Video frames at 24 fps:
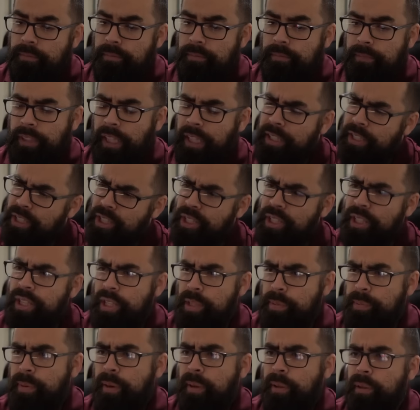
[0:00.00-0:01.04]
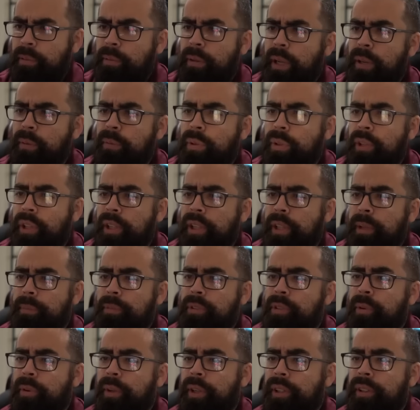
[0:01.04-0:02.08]
Actually, that's probably what I will end up
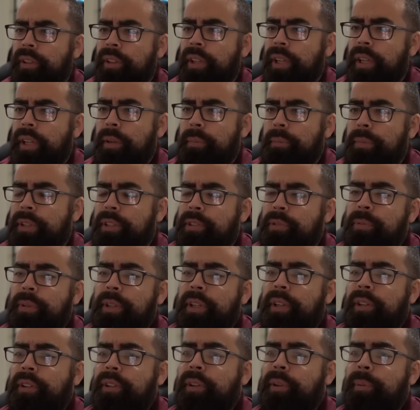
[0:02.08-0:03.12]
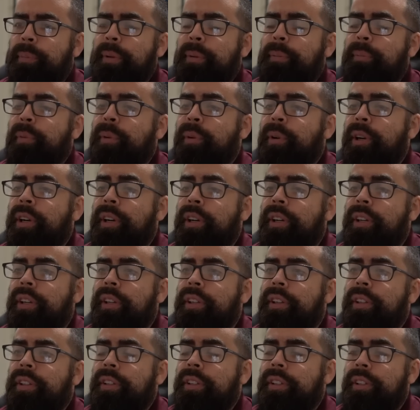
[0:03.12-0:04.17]
doing because we get a little bit more
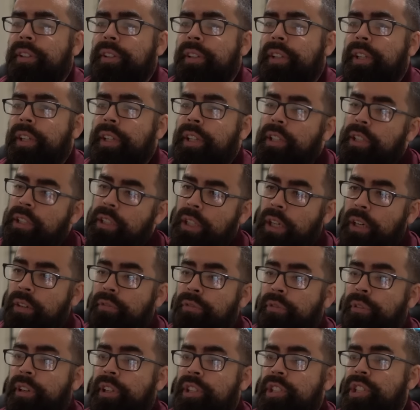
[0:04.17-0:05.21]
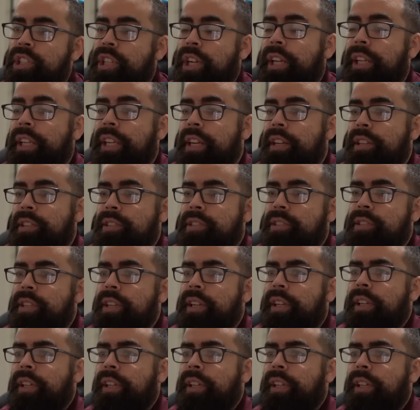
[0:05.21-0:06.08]
coverage, I guess.